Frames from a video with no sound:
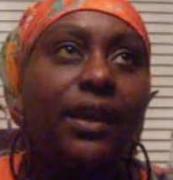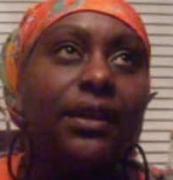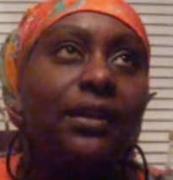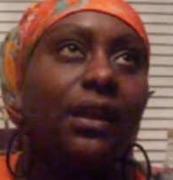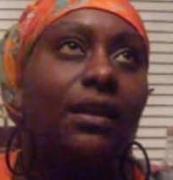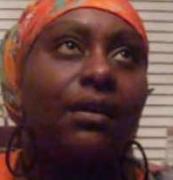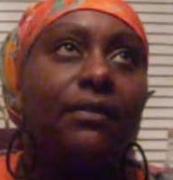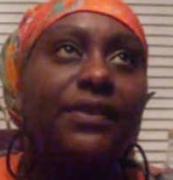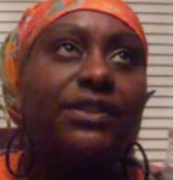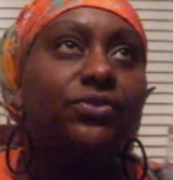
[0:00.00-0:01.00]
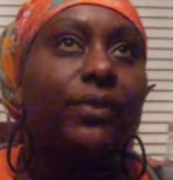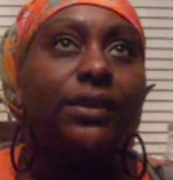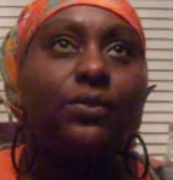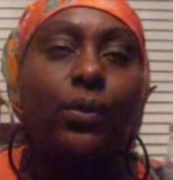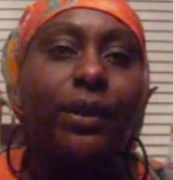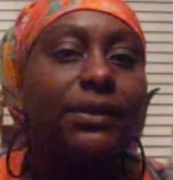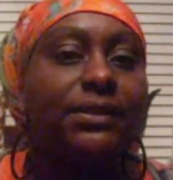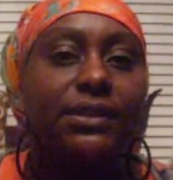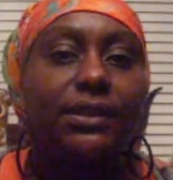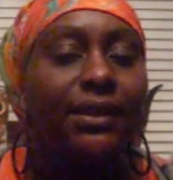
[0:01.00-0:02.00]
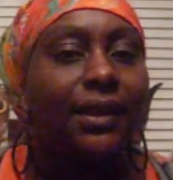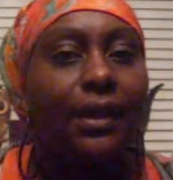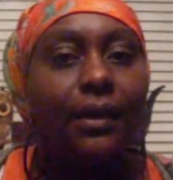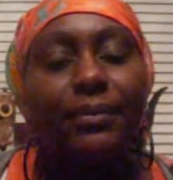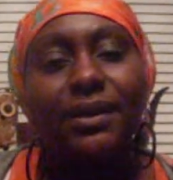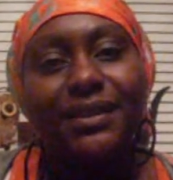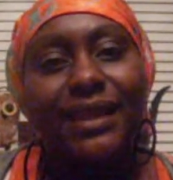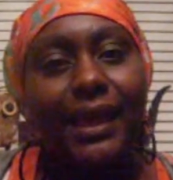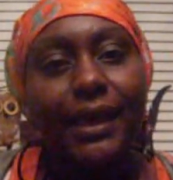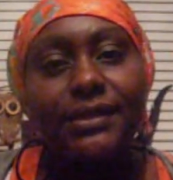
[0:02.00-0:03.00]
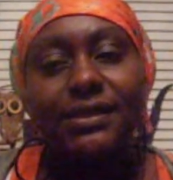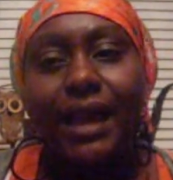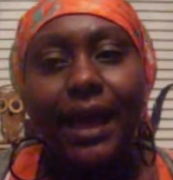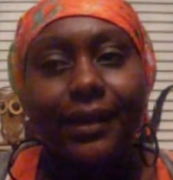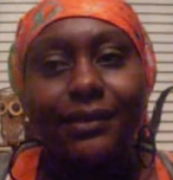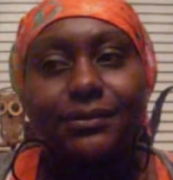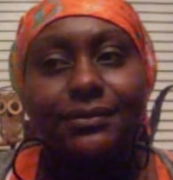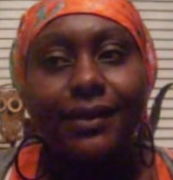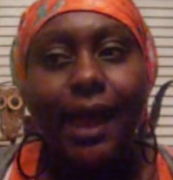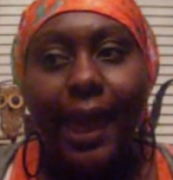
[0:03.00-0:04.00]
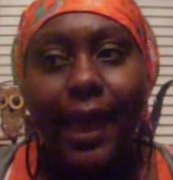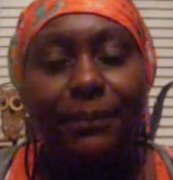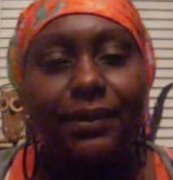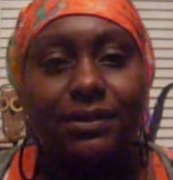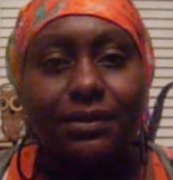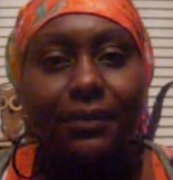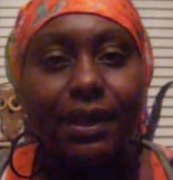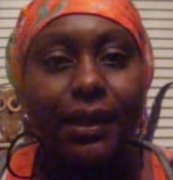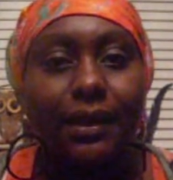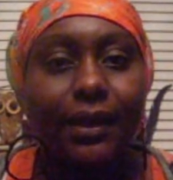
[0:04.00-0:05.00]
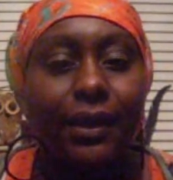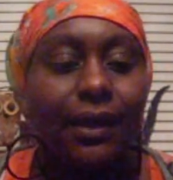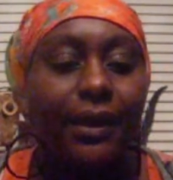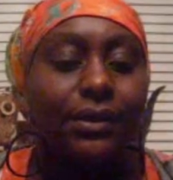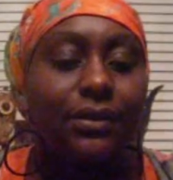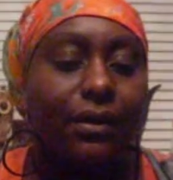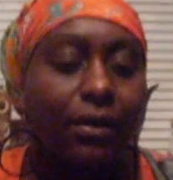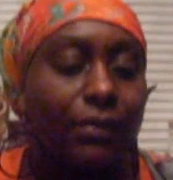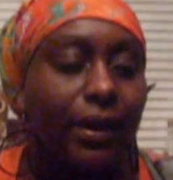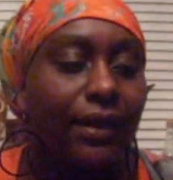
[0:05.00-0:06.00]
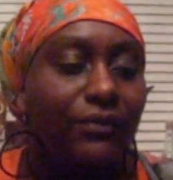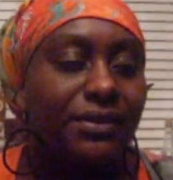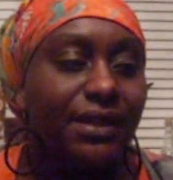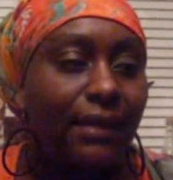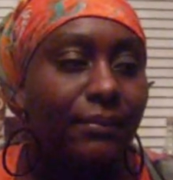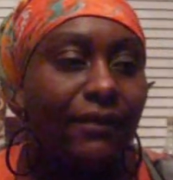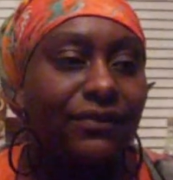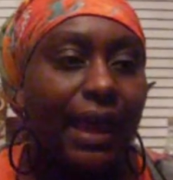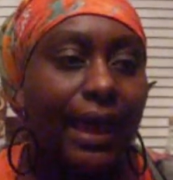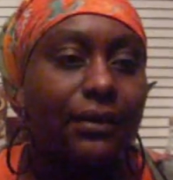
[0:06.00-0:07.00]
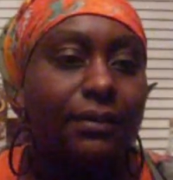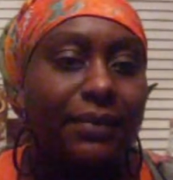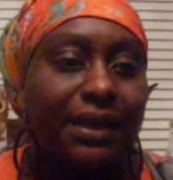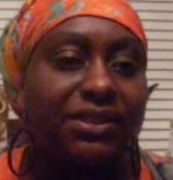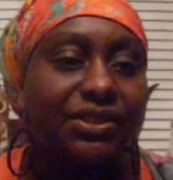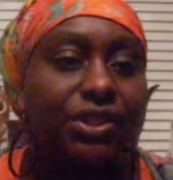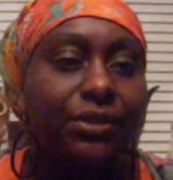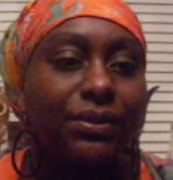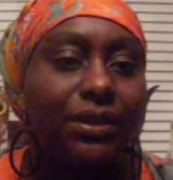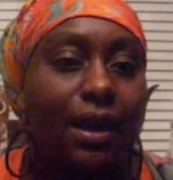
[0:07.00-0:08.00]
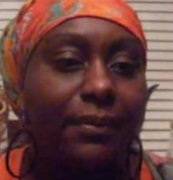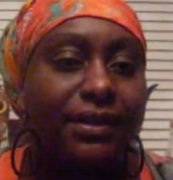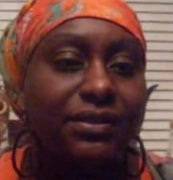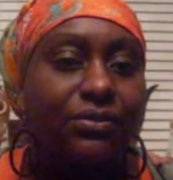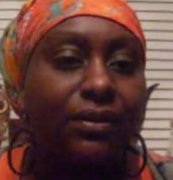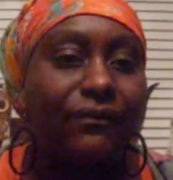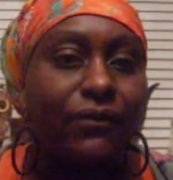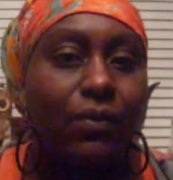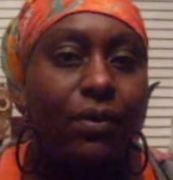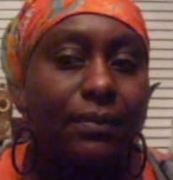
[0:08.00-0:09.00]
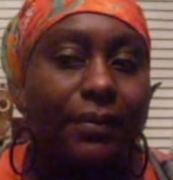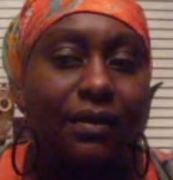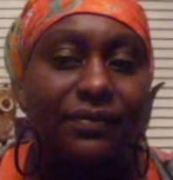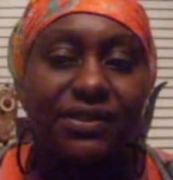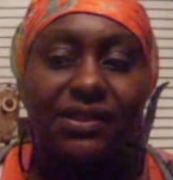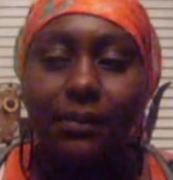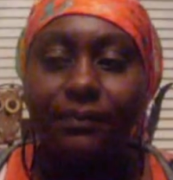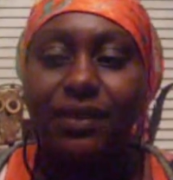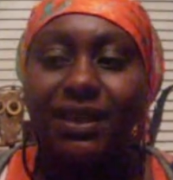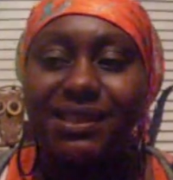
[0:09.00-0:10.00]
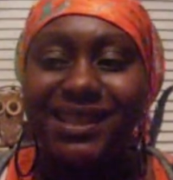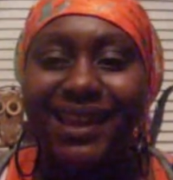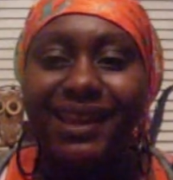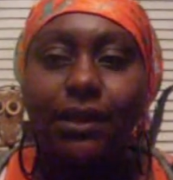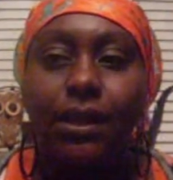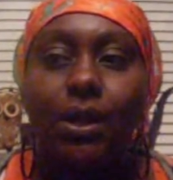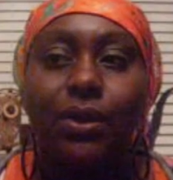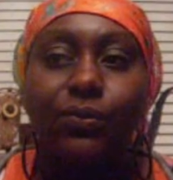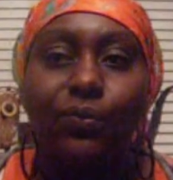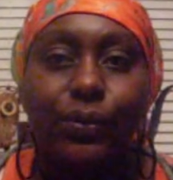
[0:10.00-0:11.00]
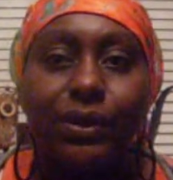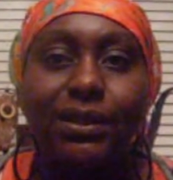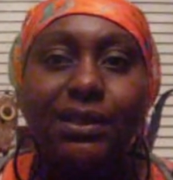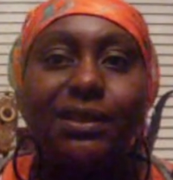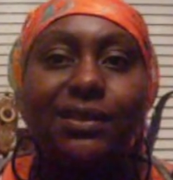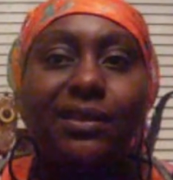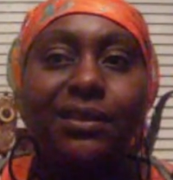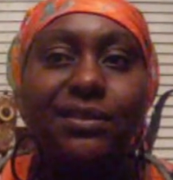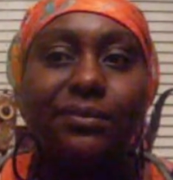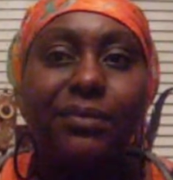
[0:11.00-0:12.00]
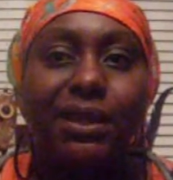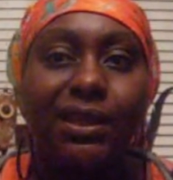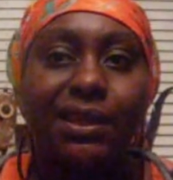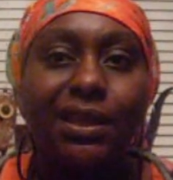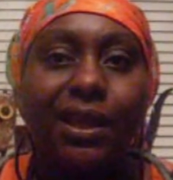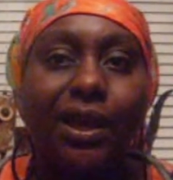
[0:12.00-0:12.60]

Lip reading: and love and tranquility. But that has not happened to me. You know, every time I've gotten a message, it would come into a form of something that really, to me,